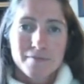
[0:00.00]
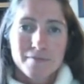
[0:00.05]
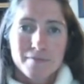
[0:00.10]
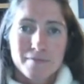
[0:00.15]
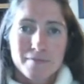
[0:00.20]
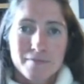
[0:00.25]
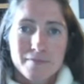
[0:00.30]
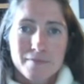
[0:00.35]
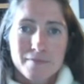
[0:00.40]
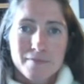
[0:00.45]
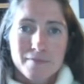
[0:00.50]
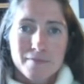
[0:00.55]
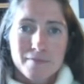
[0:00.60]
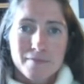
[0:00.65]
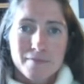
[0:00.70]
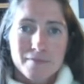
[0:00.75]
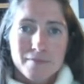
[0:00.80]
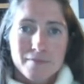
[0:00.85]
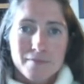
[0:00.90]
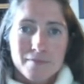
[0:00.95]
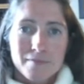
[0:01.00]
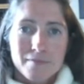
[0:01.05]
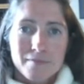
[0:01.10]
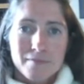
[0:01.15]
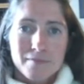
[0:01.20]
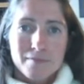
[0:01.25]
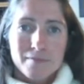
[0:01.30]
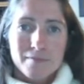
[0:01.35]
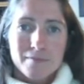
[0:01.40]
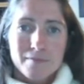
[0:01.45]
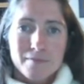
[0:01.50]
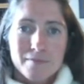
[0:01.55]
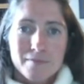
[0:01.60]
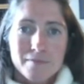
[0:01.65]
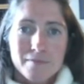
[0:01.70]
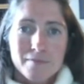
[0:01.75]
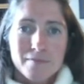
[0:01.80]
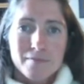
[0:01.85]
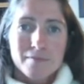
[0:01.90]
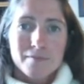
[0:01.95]

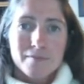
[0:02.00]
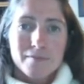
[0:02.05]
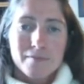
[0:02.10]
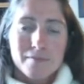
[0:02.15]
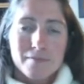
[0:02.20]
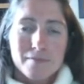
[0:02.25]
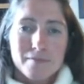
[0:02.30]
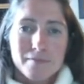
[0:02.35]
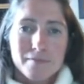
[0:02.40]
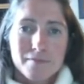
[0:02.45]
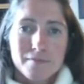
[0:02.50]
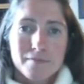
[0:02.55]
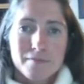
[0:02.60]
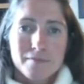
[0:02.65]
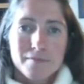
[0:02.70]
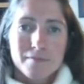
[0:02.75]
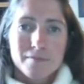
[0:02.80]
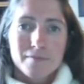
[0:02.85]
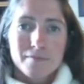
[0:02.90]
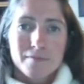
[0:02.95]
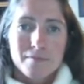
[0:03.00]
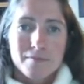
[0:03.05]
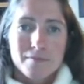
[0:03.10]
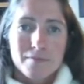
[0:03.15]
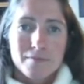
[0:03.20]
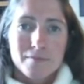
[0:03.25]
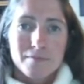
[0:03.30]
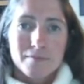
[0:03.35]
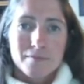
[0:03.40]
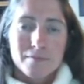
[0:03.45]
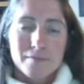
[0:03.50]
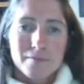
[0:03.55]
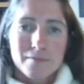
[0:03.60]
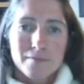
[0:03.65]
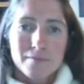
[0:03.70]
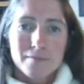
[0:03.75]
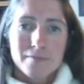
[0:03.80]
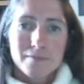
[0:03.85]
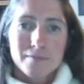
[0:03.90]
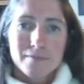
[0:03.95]

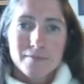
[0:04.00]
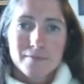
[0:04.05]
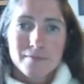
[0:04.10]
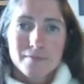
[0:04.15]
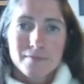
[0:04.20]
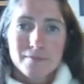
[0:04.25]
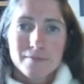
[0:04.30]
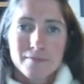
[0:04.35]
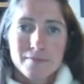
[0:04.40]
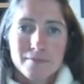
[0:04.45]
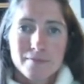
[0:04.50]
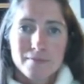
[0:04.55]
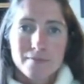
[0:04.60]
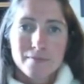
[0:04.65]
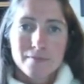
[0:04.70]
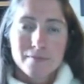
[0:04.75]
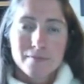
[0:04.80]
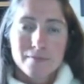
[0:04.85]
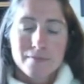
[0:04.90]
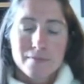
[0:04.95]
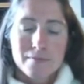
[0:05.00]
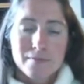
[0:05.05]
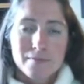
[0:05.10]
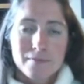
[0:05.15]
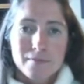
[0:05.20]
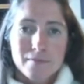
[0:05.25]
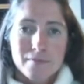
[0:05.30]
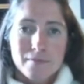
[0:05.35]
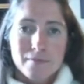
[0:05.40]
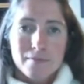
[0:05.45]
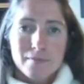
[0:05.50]
No words are spoken by the person on screen.